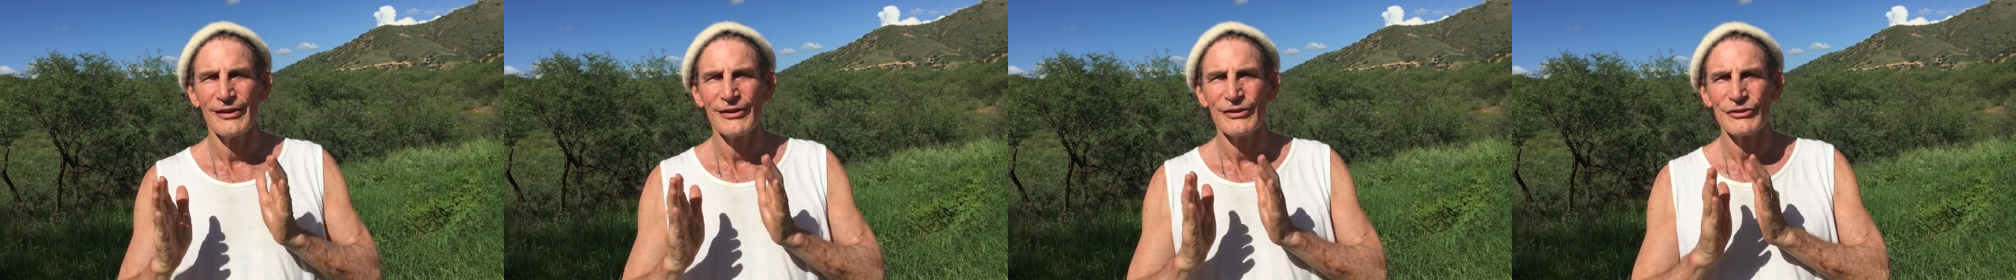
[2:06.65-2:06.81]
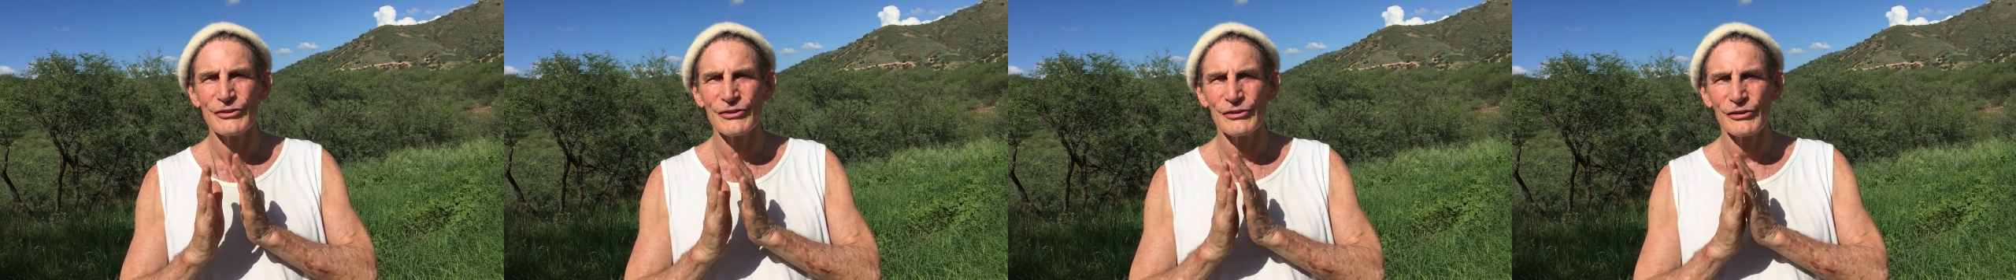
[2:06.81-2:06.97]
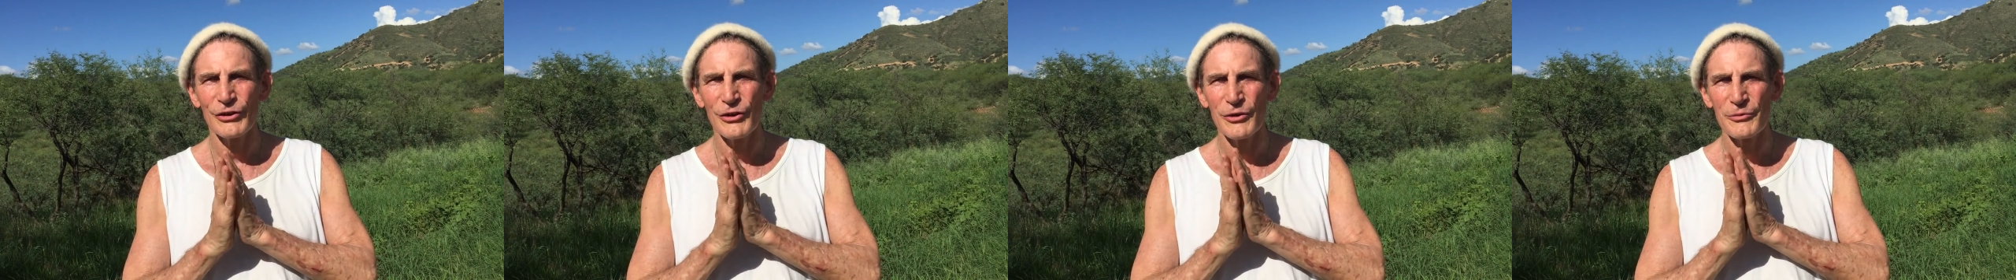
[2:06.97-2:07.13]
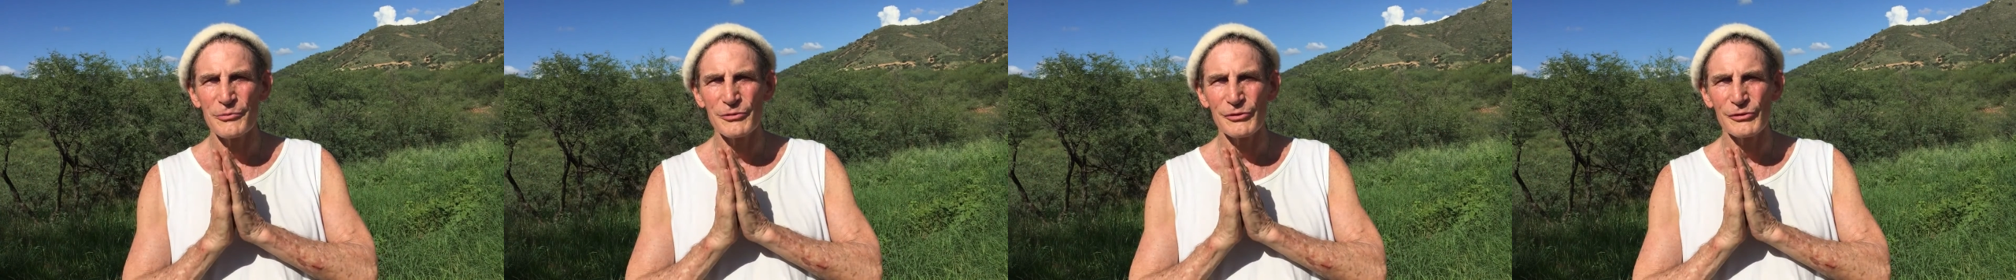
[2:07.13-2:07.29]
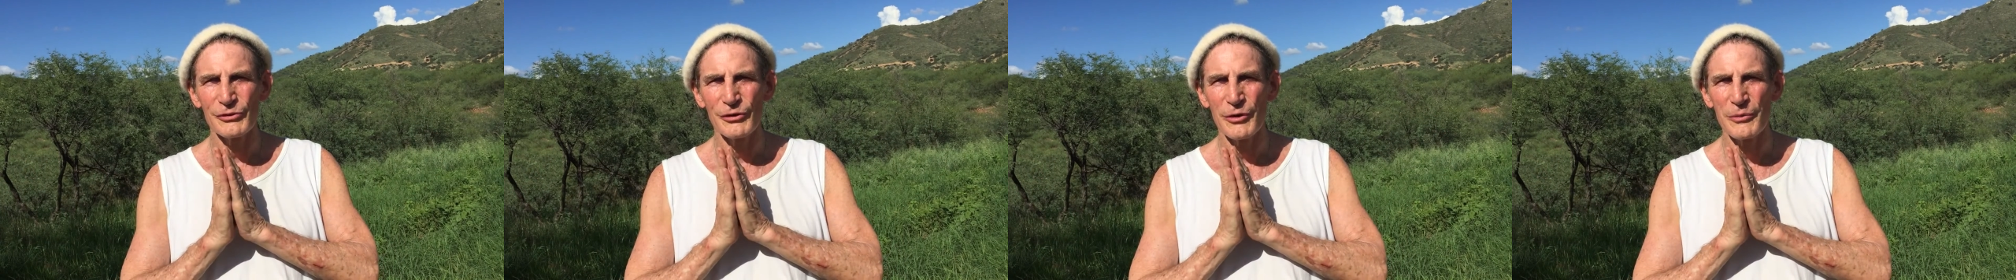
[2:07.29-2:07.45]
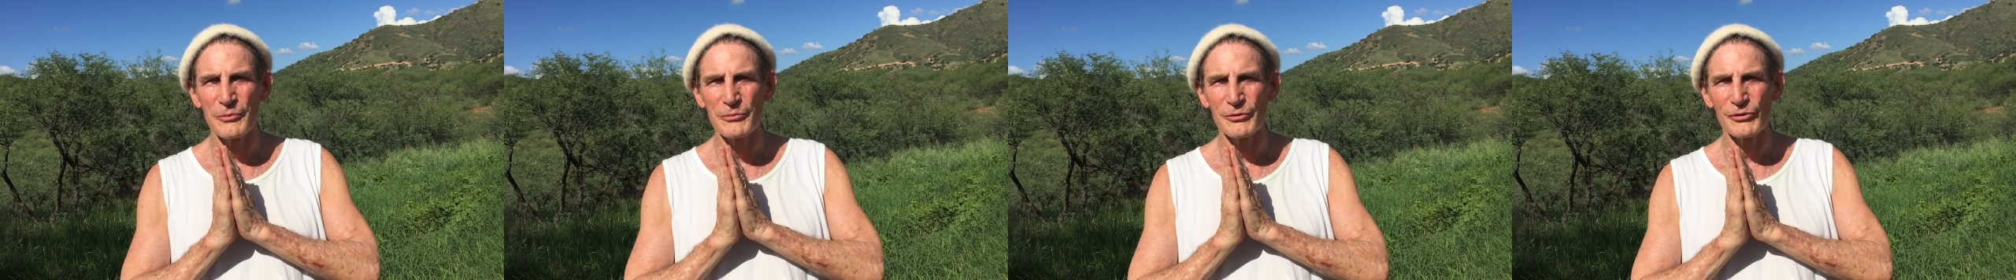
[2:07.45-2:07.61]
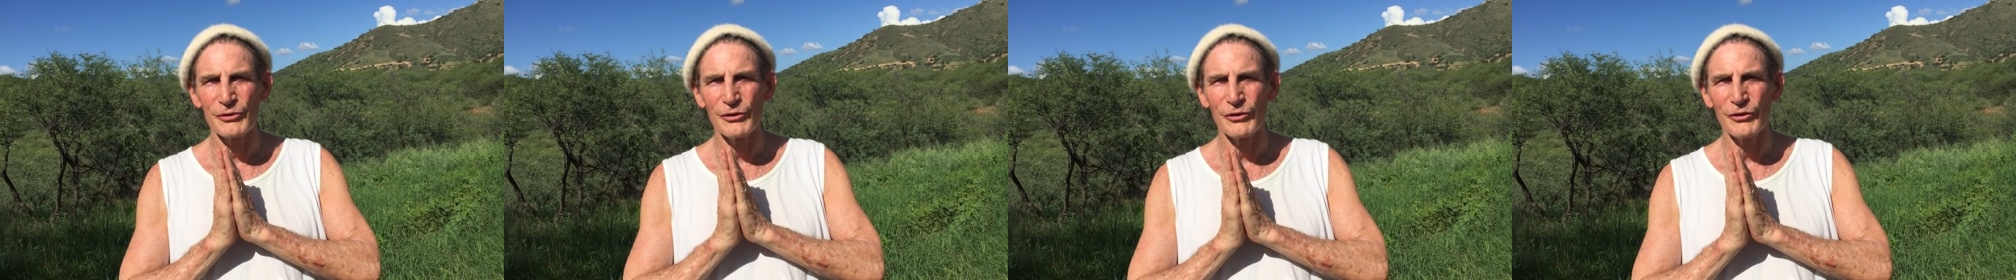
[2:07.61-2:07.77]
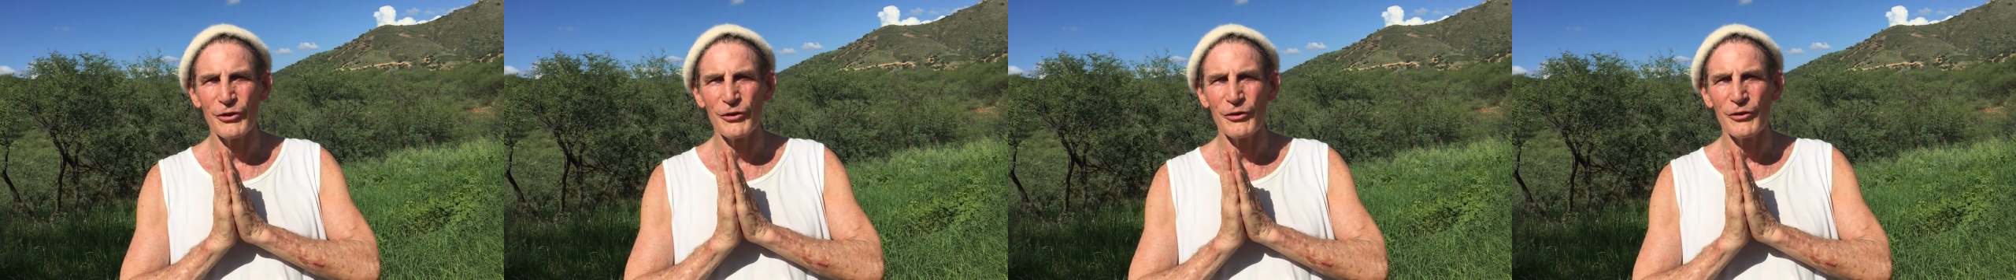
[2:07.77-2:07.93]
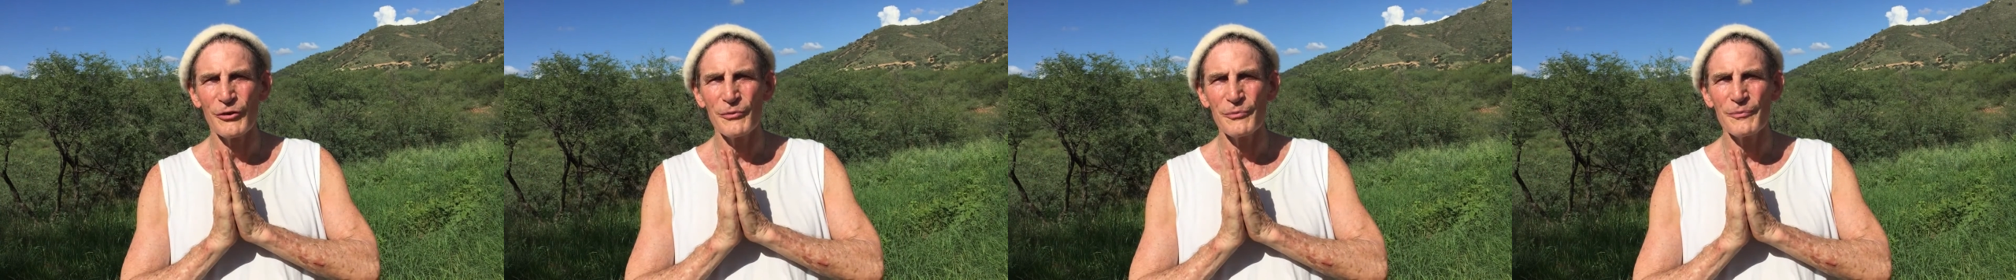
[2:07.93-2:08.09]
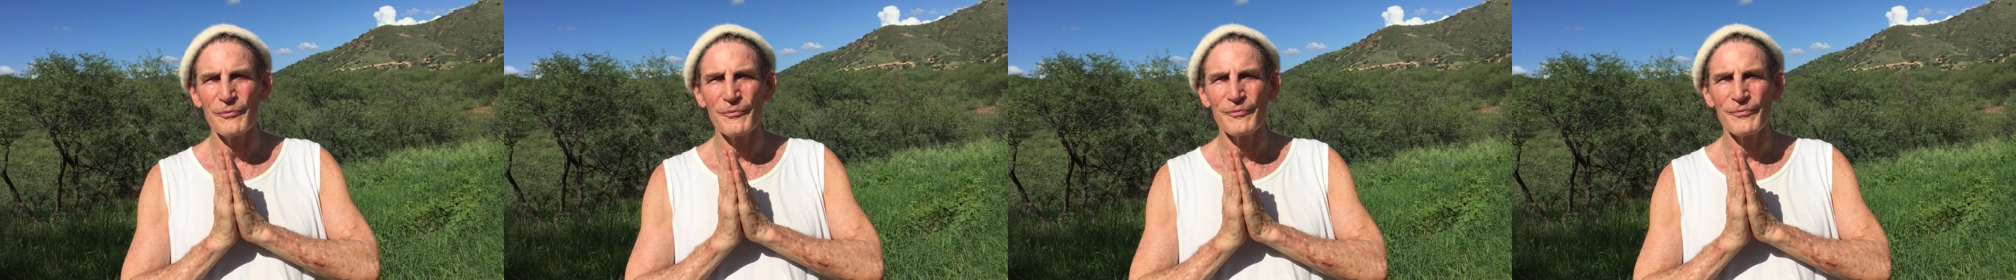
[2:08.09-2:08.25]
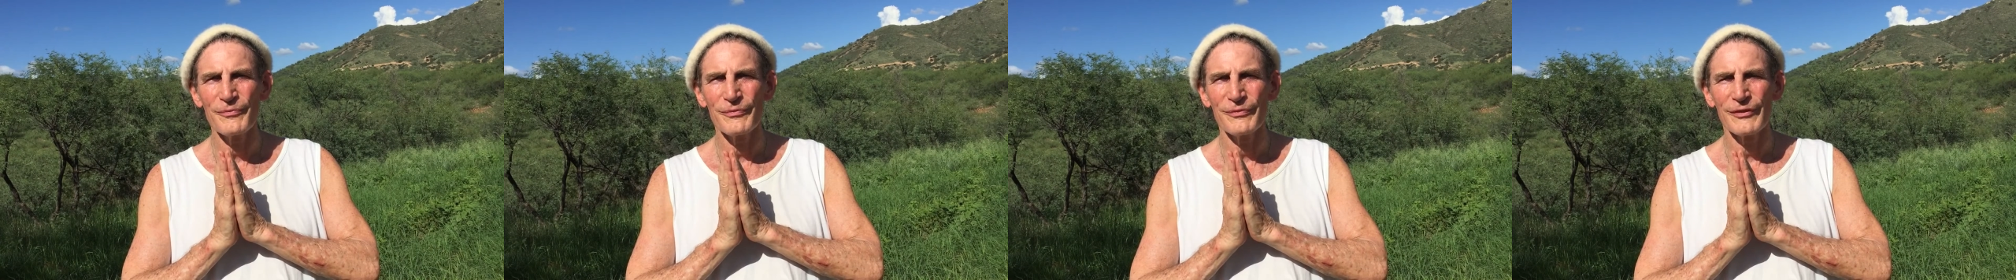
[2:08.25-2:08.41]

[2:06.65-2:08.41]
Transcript: Shalom, shalom, shalom.